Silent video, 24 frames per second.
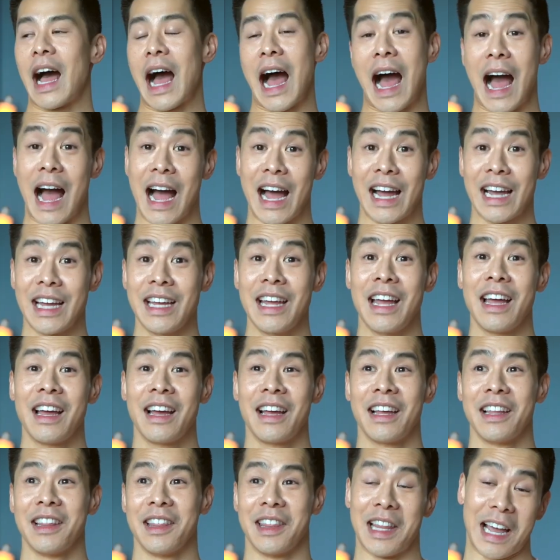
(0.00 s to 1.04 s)
I,
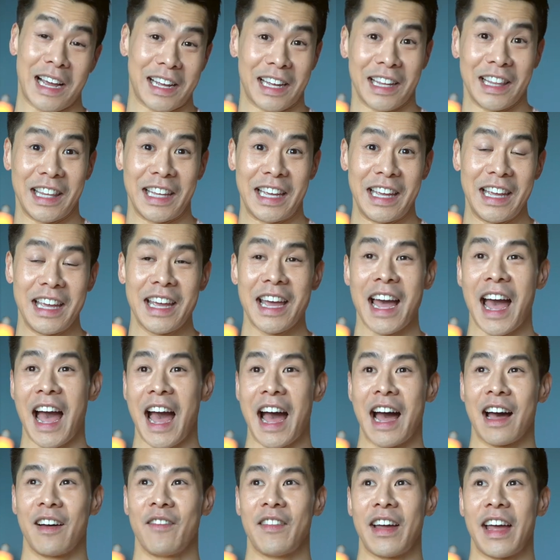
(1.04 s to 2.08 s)
luckily,
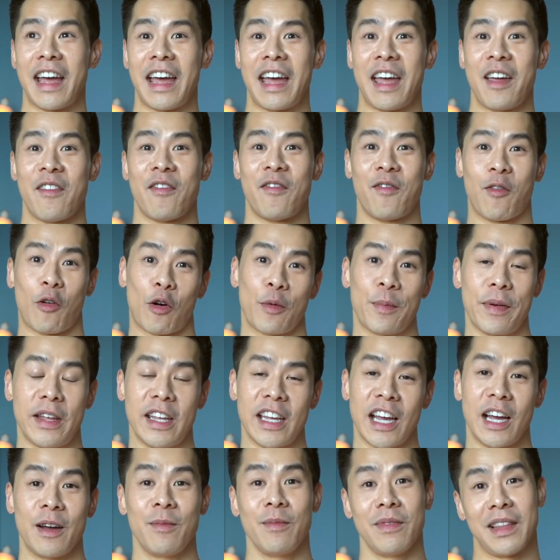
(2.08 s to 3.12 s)
have a 4
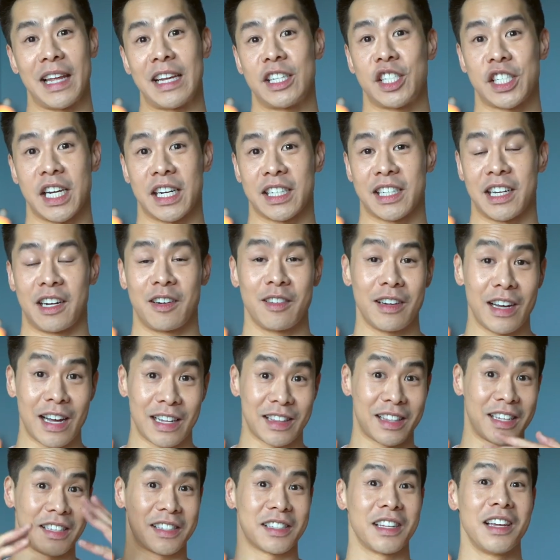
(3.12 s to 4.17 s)
p.m. late checkout
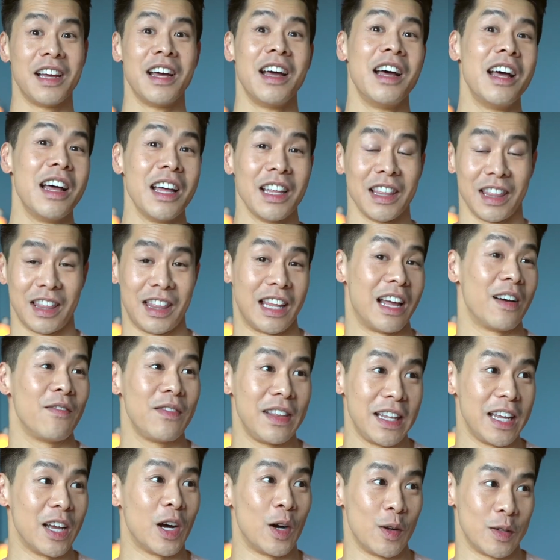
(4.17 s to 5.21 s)
at this
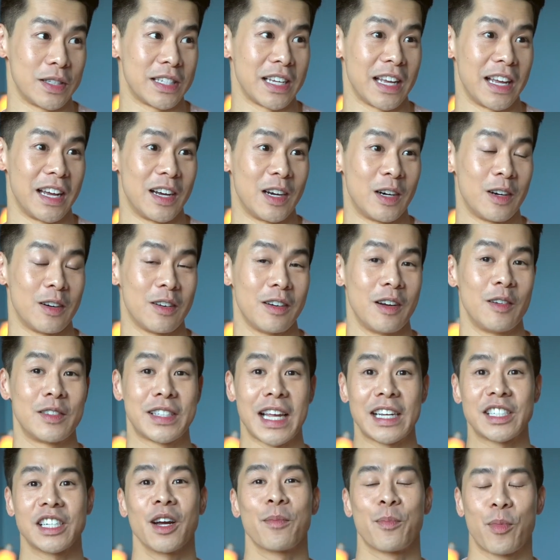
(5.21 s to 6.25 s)
lovely hotel. It was
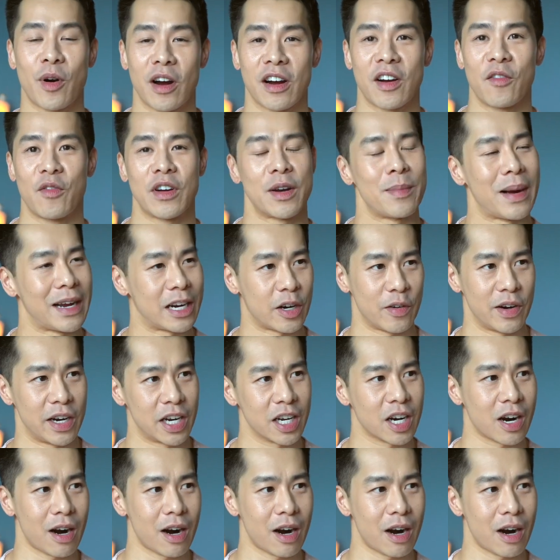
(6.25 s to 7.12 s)
actually a perk of one of my credit